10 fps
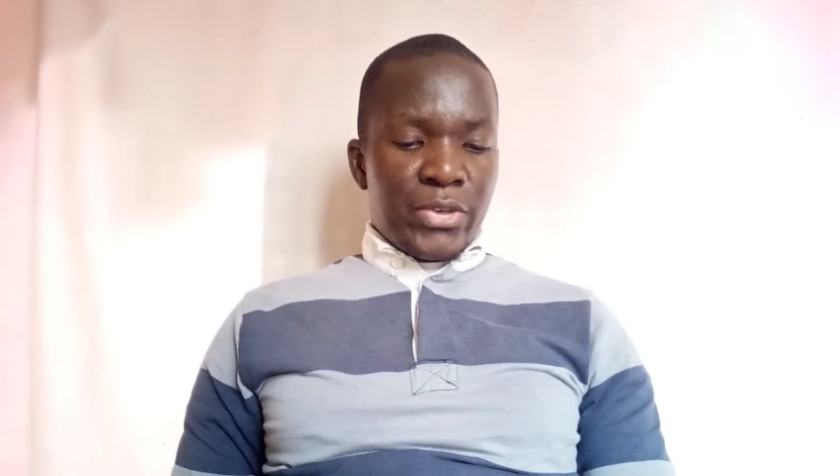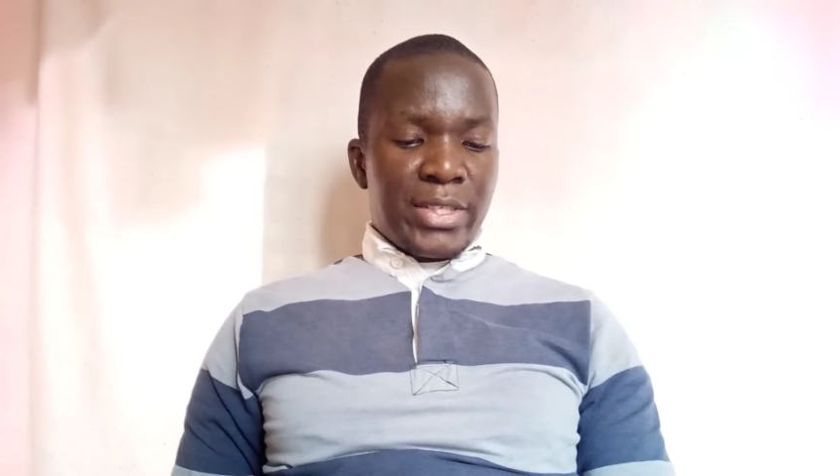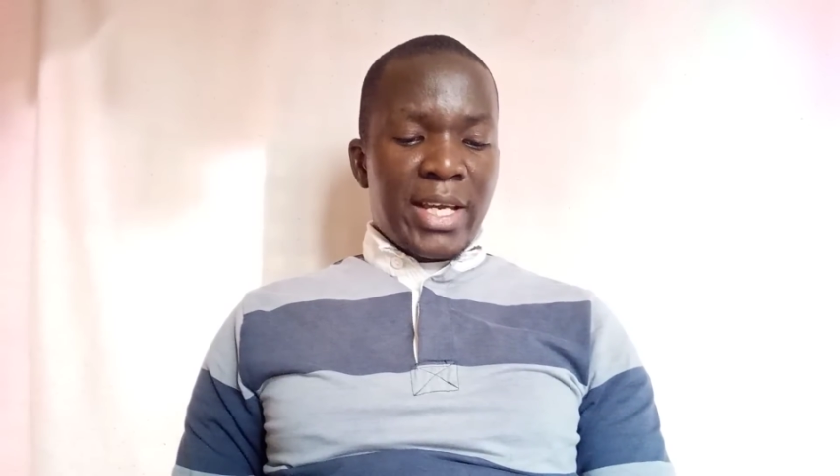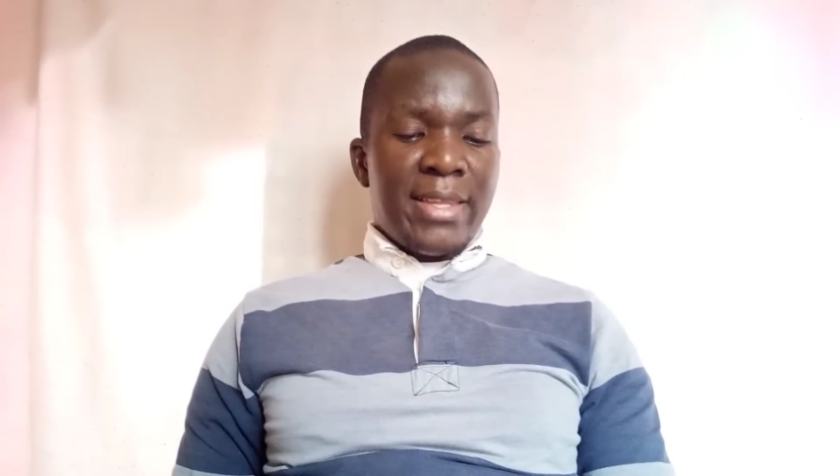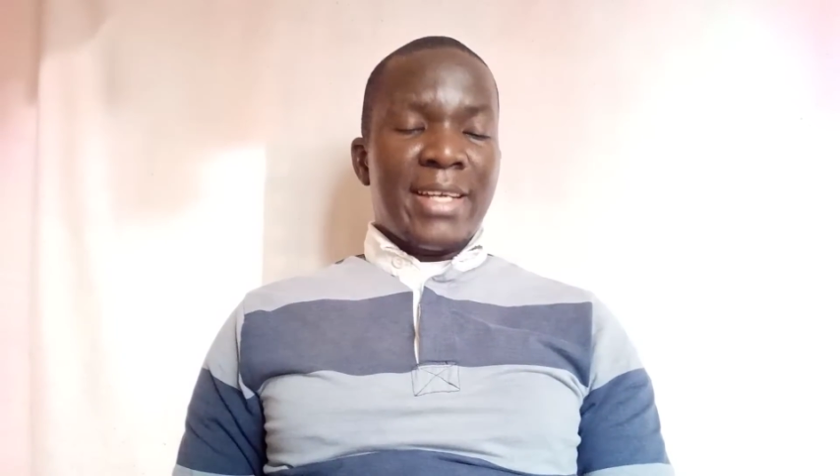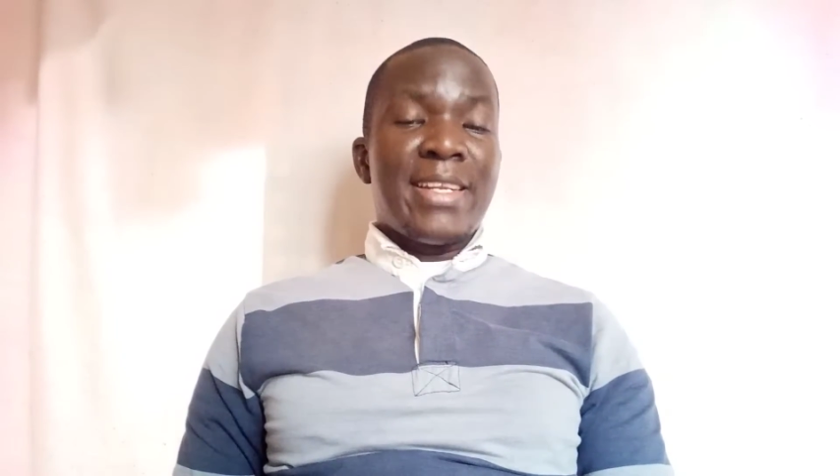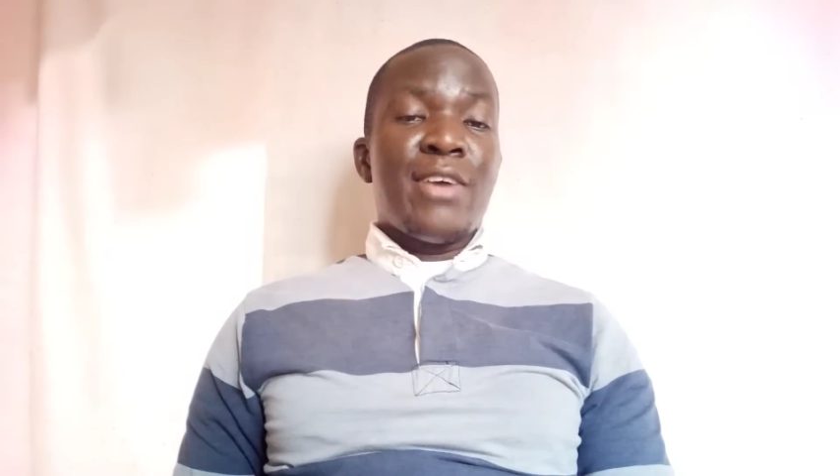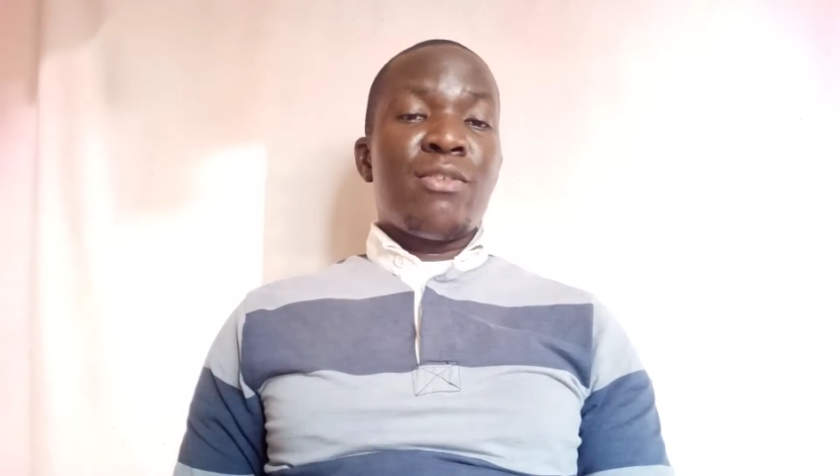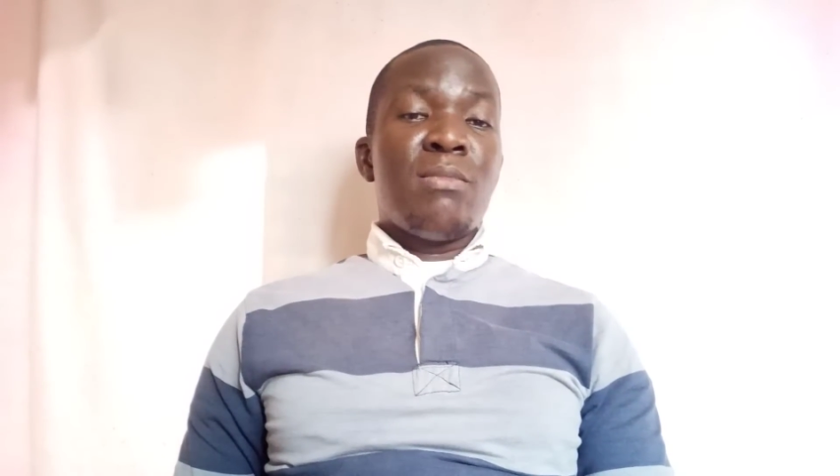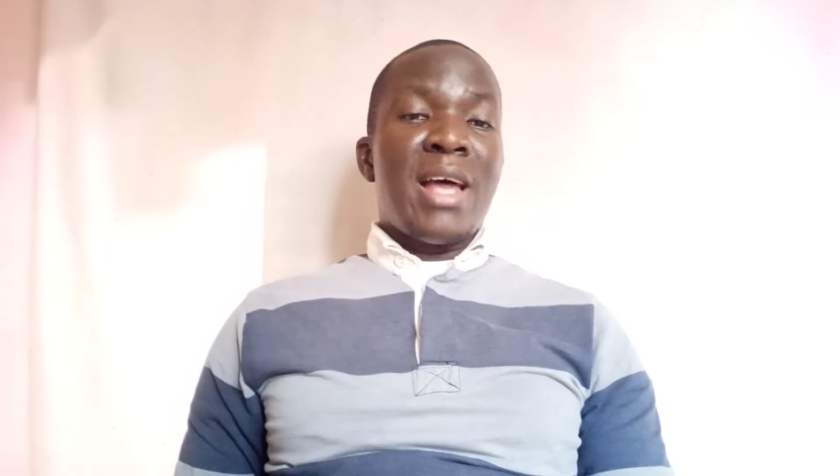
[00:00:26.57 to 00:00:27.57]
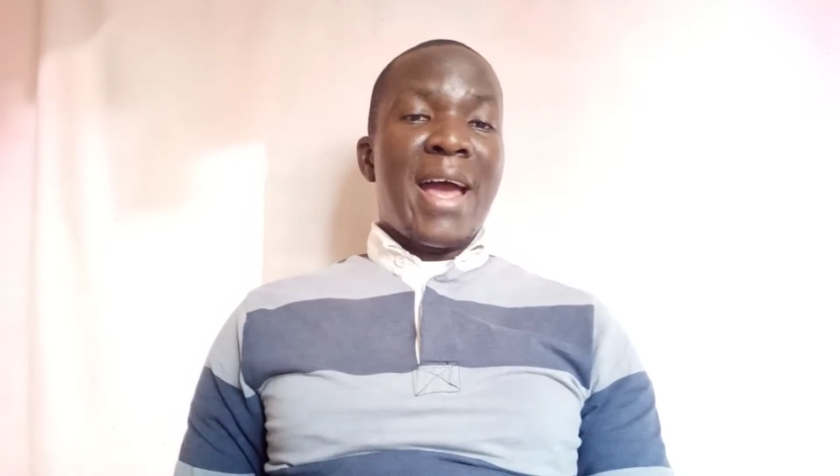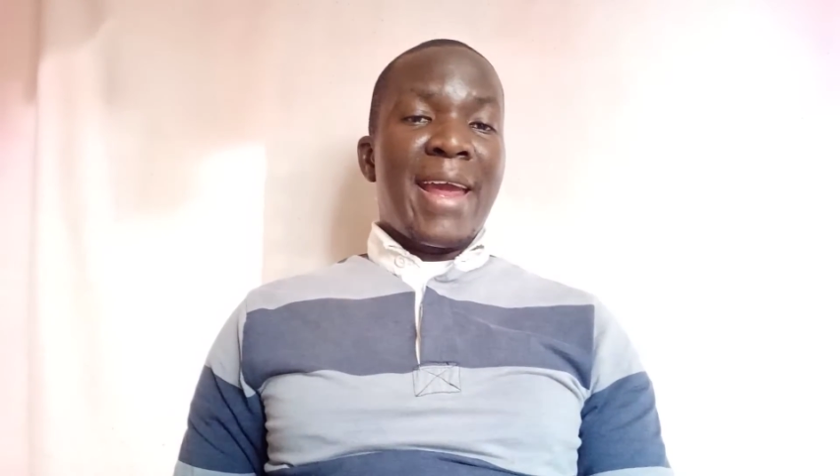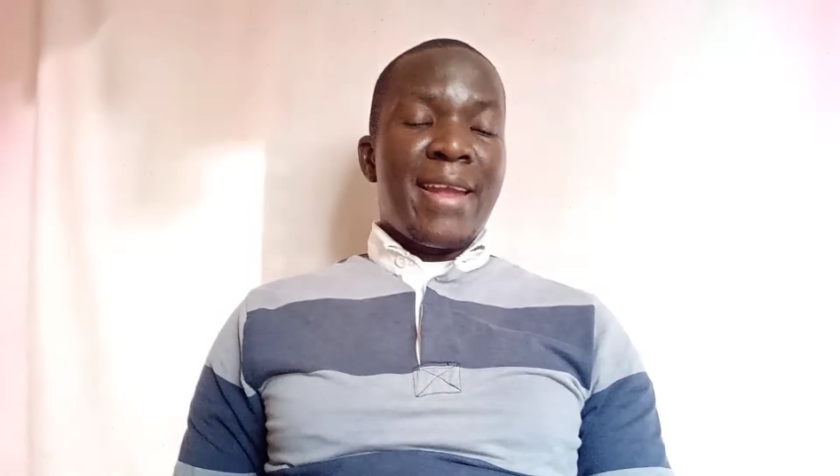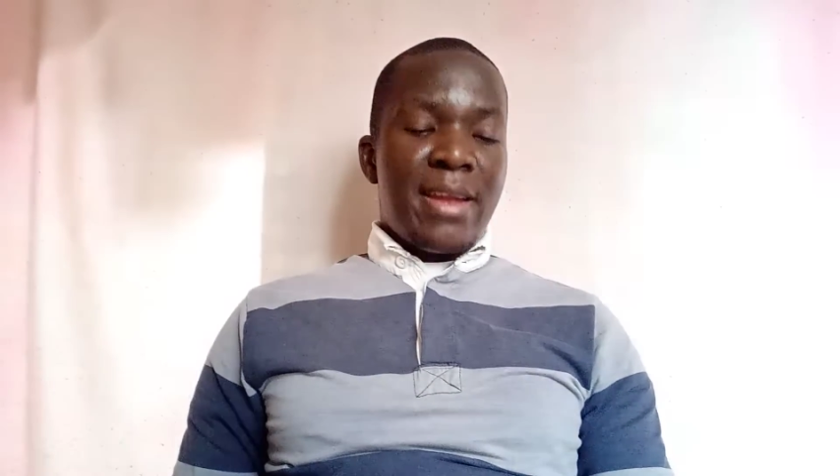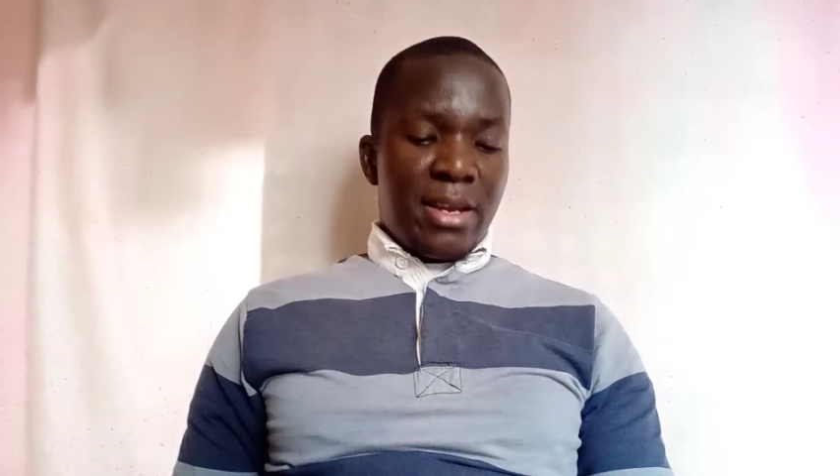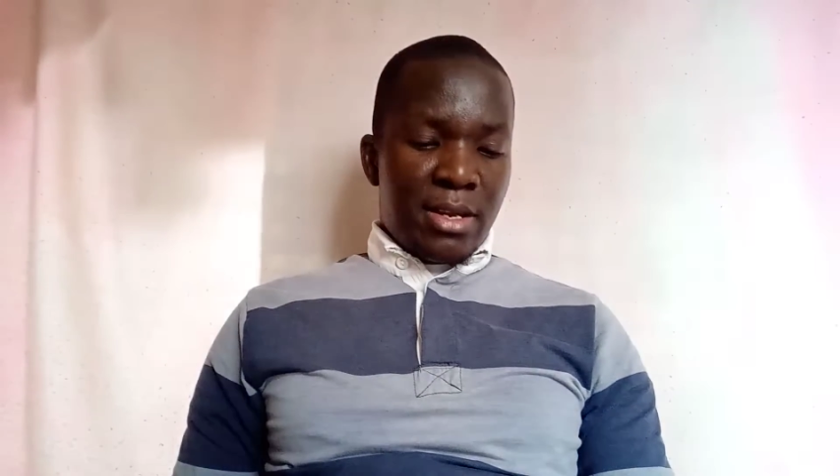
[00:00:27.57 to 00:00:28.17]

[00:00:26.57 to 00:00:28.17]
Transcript: say that deaf-blind